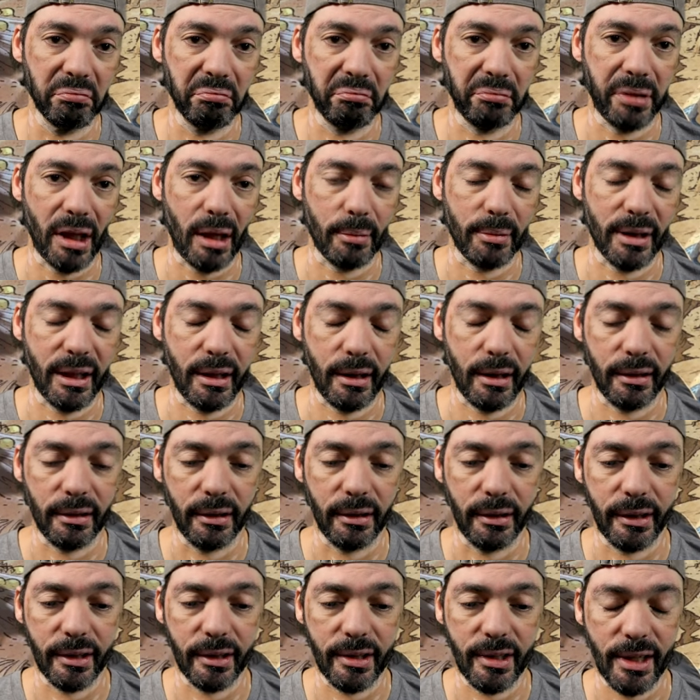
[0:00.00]
Probably can
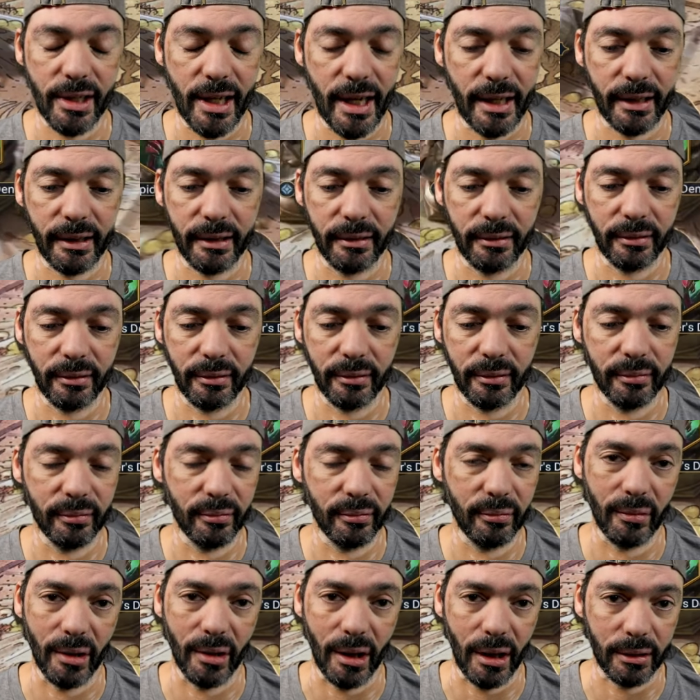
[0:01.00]
clear second.
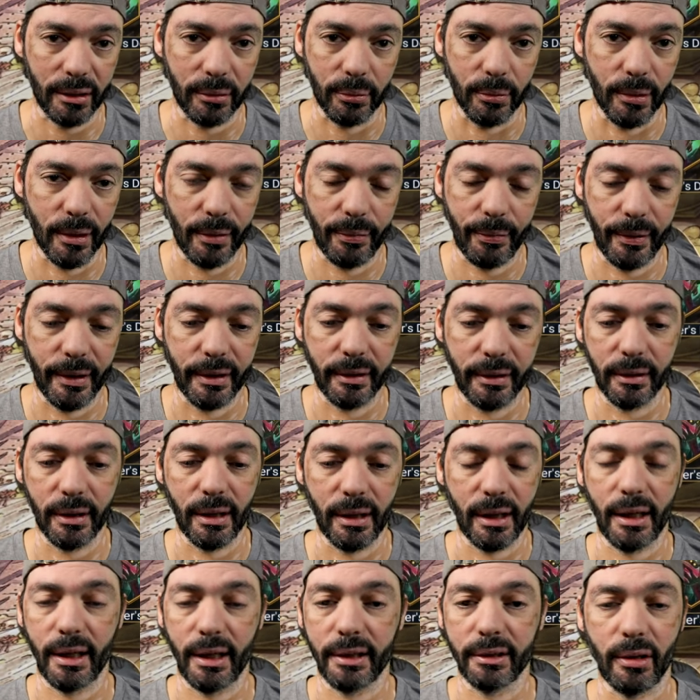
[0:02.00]
Not worth it.
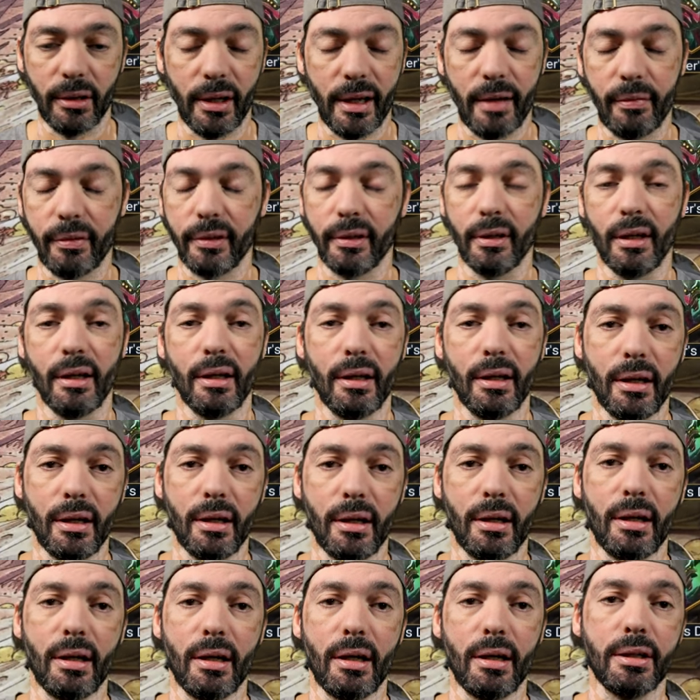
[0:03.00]
I don't have
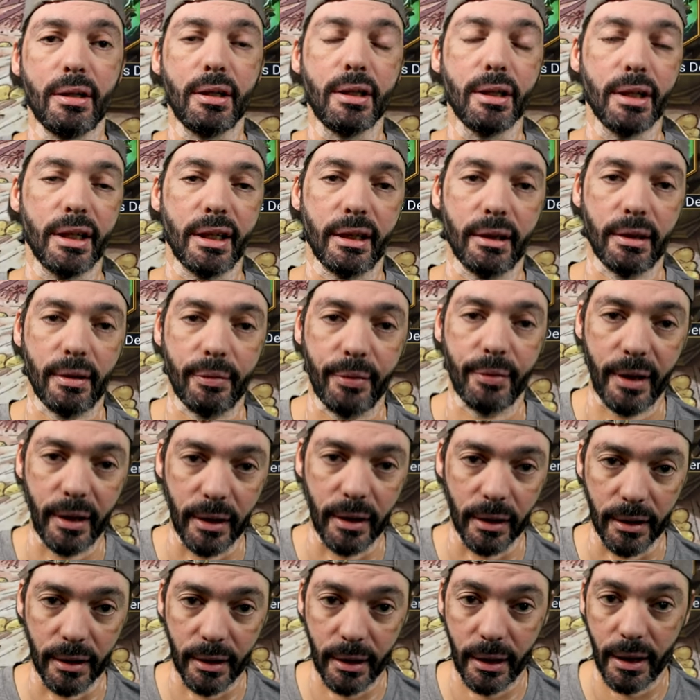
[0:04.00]
a good enough
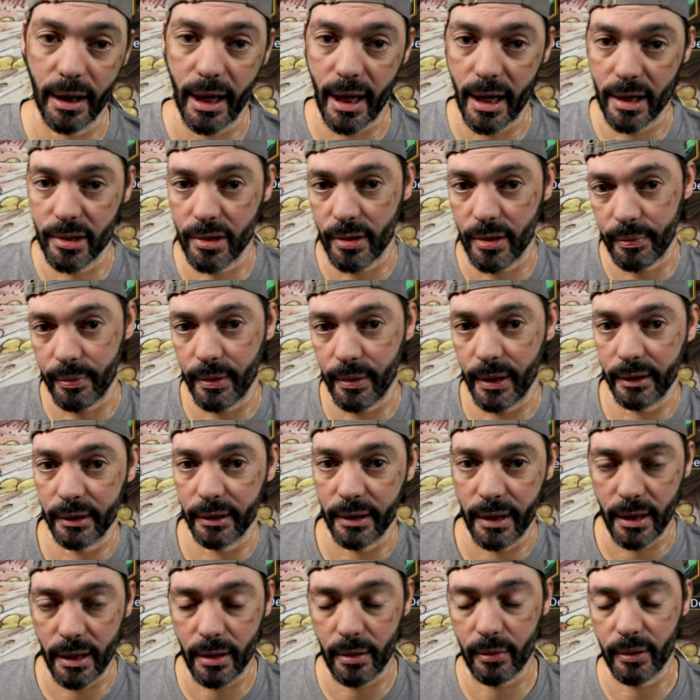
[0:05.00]
healer as of right
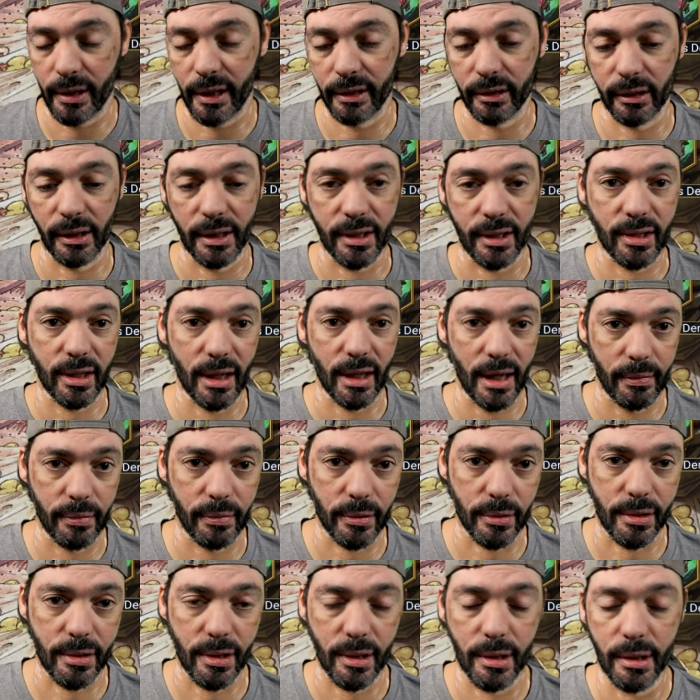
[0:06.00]
now, or at least
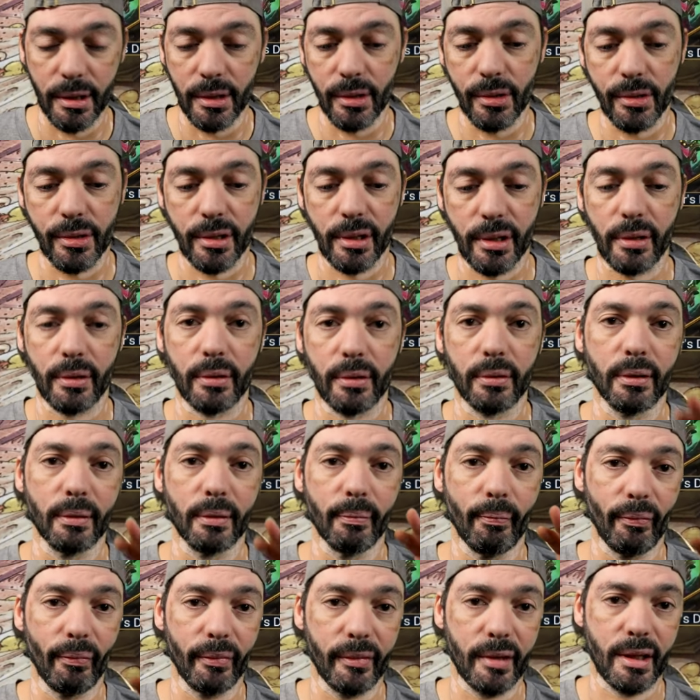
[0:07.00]
leveled. So
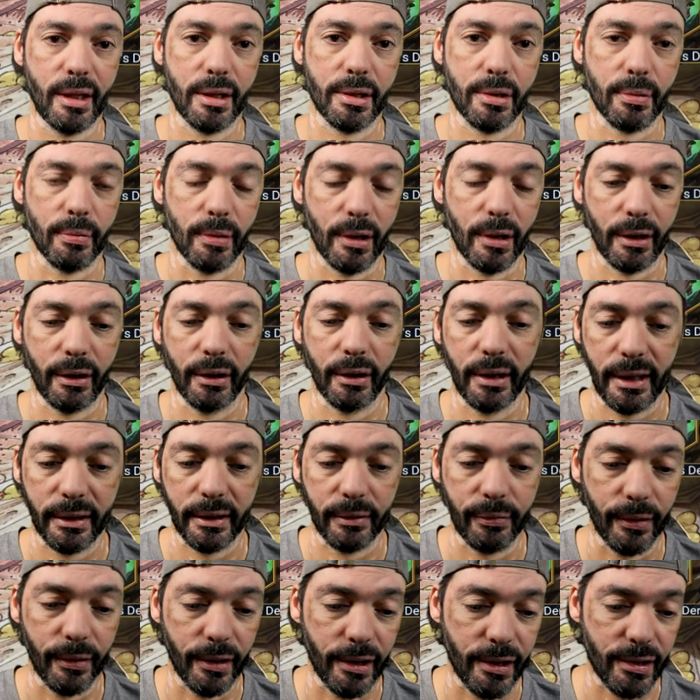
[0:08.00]
need to work on that
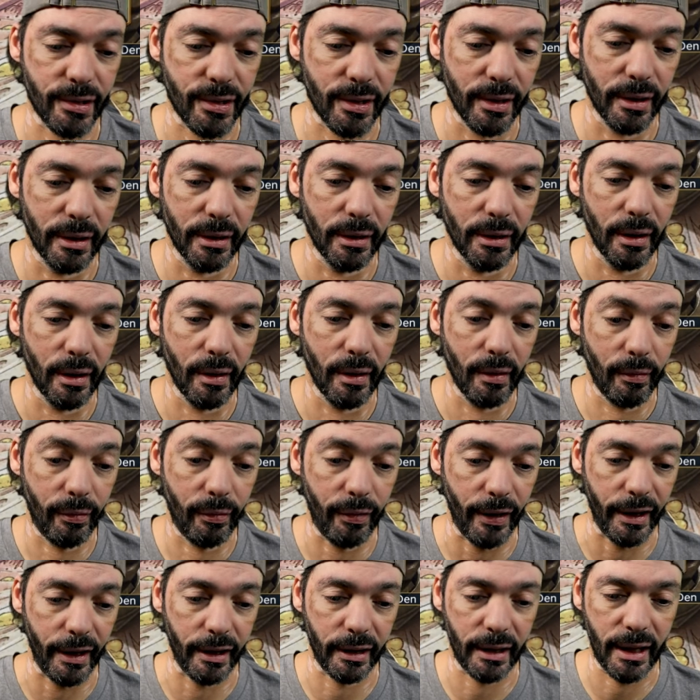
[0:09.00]
first. Fire